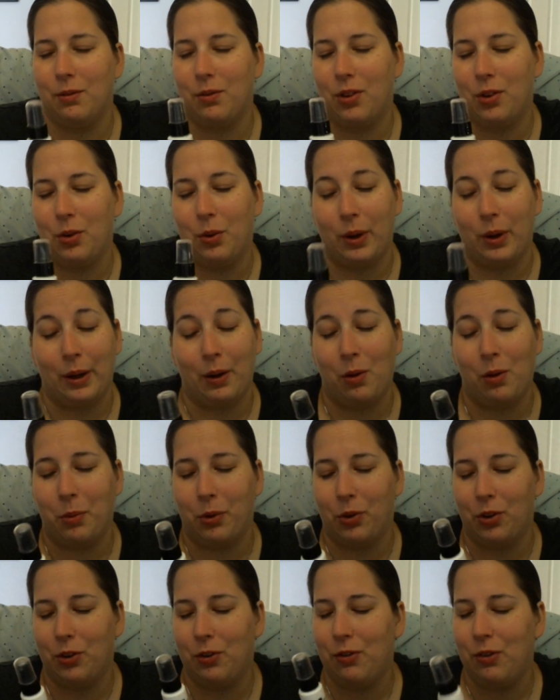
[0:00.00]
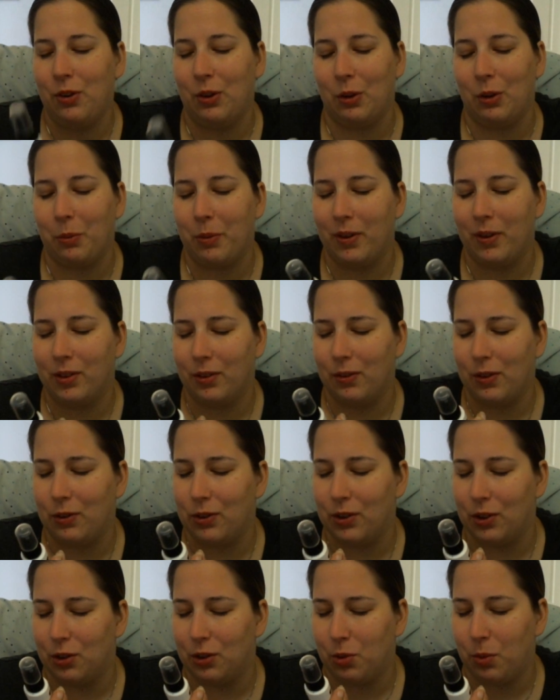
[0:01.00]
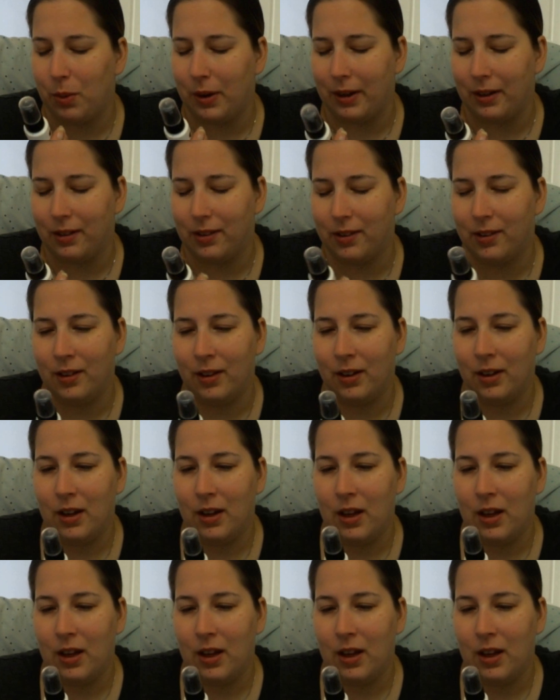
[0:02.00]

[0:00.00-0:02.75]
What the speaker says: I'm sorry, almost full because I've used it twice.